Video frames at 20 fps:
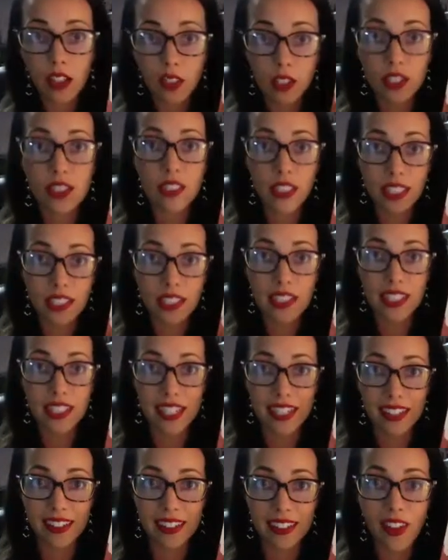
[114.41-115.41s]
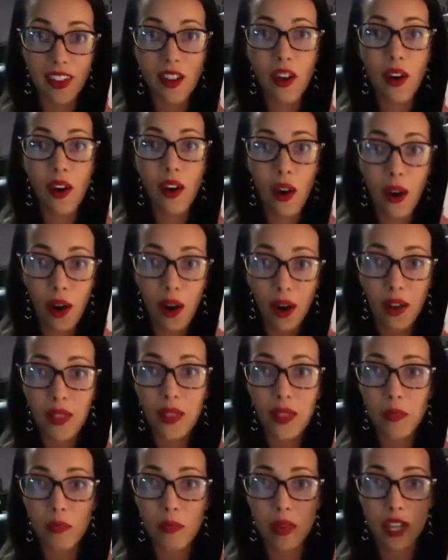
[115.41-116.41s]
listed on the
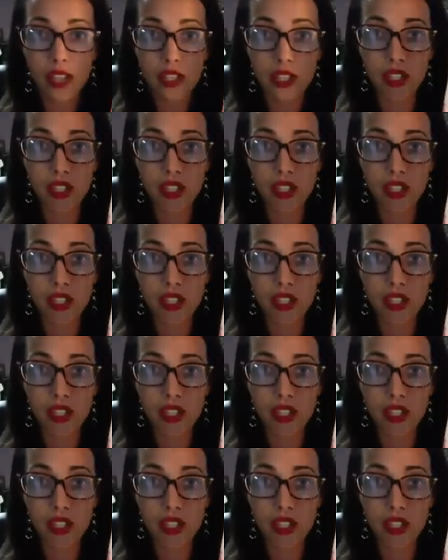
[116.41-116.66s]
picture.